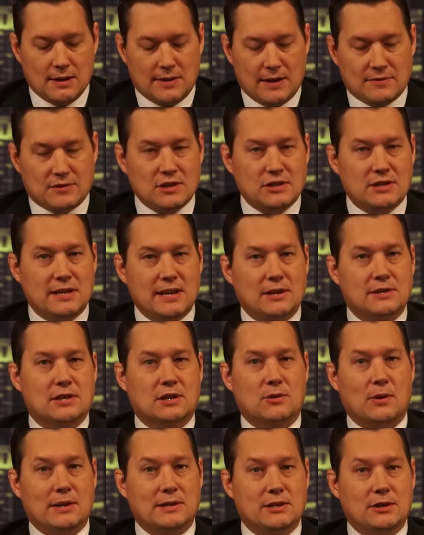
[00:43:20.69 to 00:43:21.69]
They've just announced
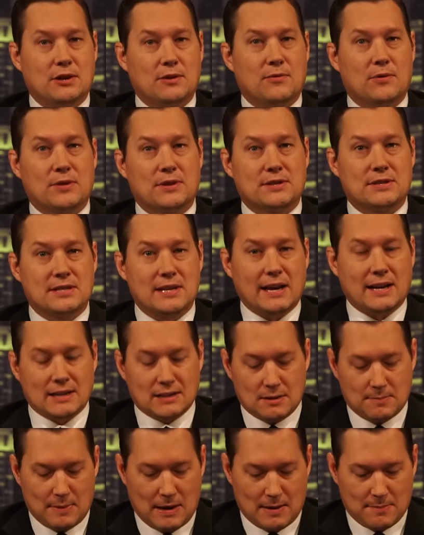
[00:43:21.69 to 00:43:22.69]
the criteria for the
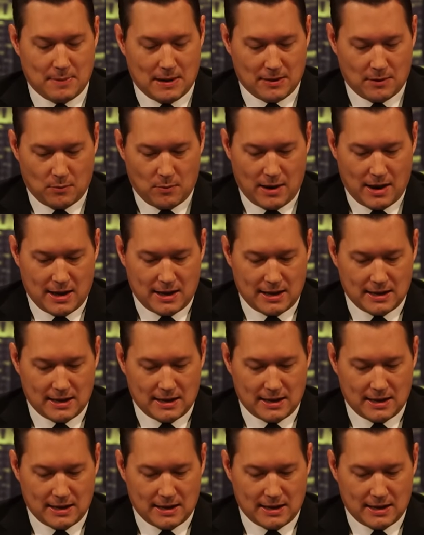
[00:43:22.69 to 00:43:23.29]
second debate, by the way.